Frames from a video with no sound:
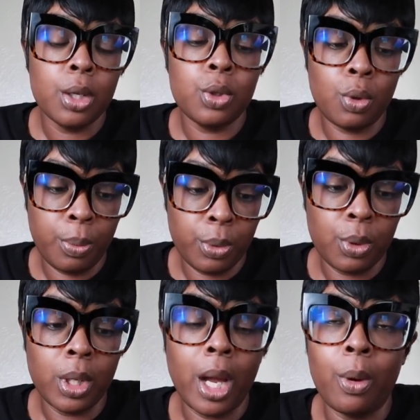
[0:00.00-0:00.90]
Triple
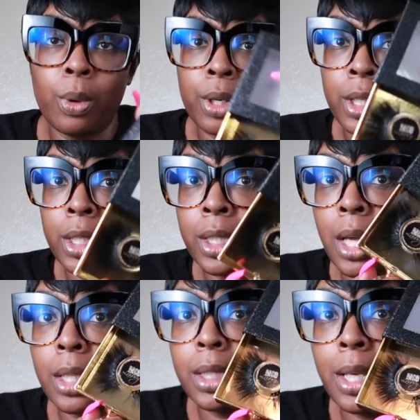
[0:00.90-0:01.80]
Threat. I wear these
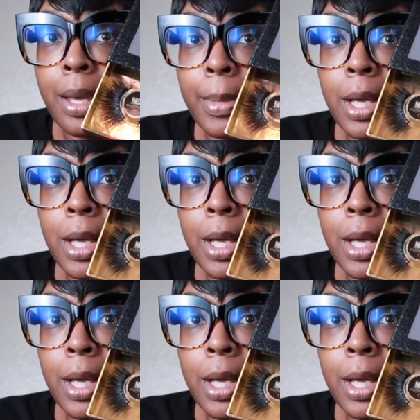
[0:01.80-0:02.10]
all the time